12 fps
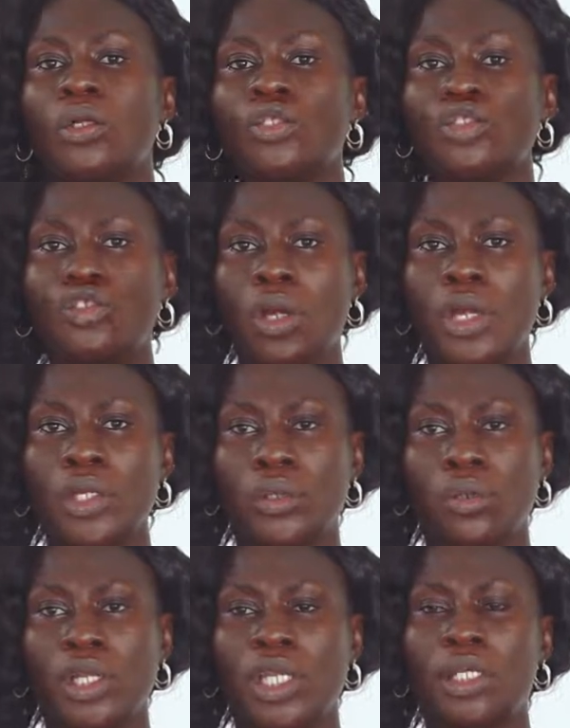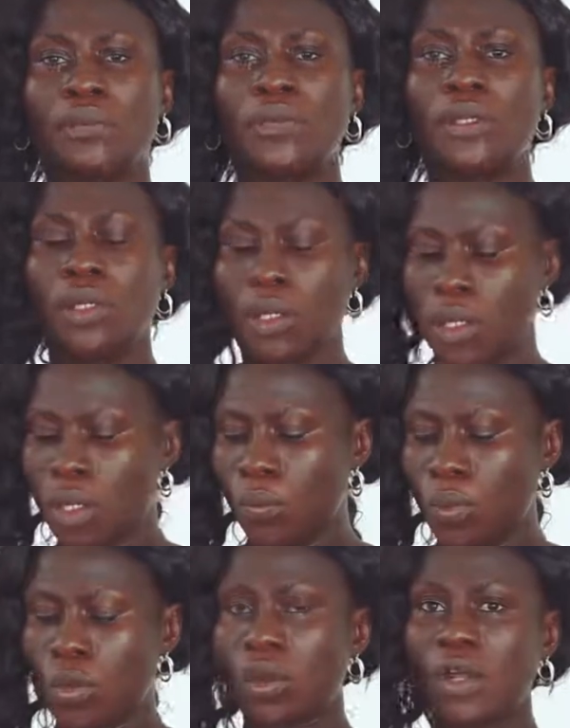during cooking,
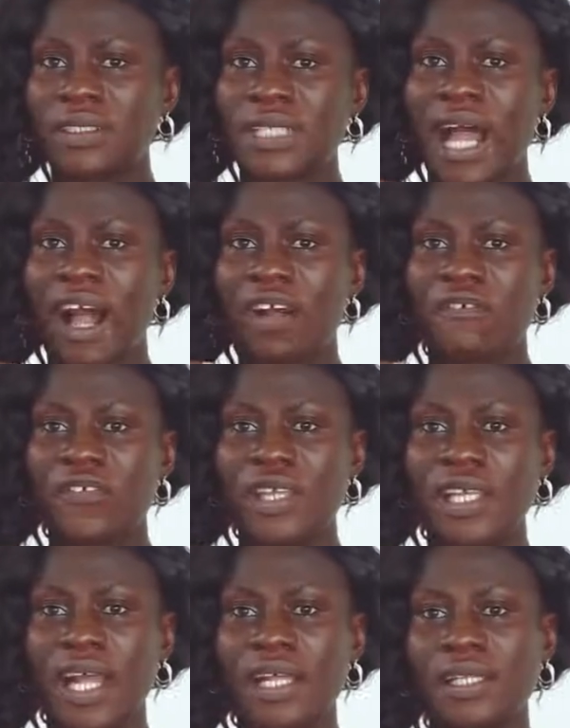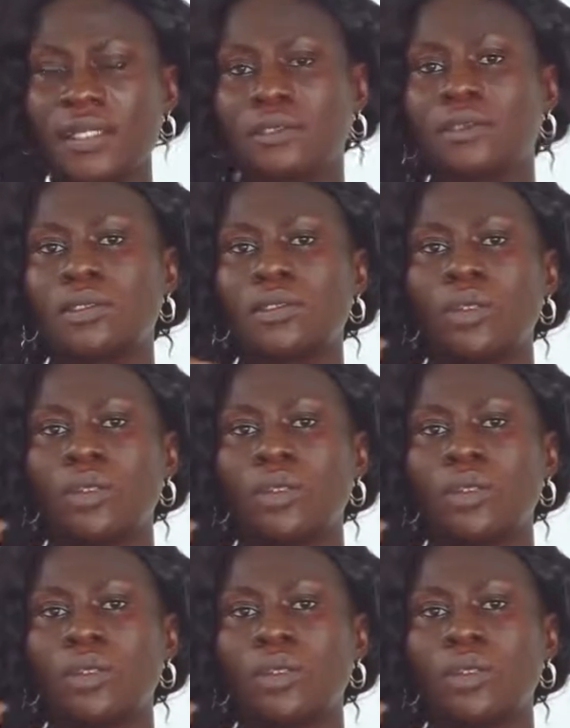because our fingernails